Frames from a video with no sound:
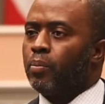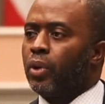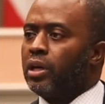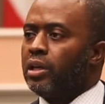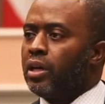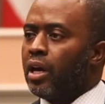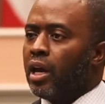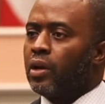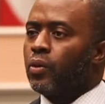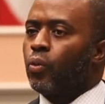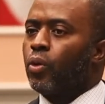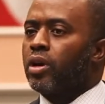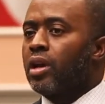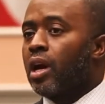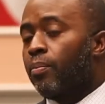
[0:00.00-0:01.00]
but yet
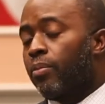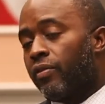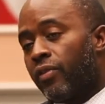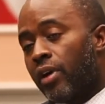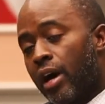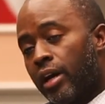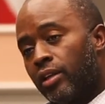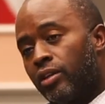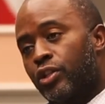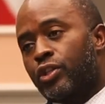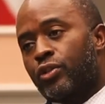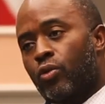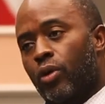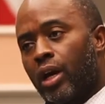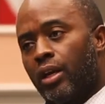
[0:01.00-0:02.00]
we're not providing the
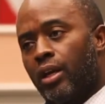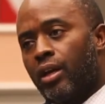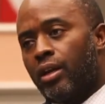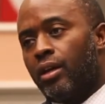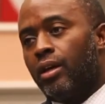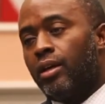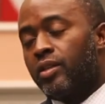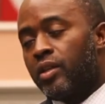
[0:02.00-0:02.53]
training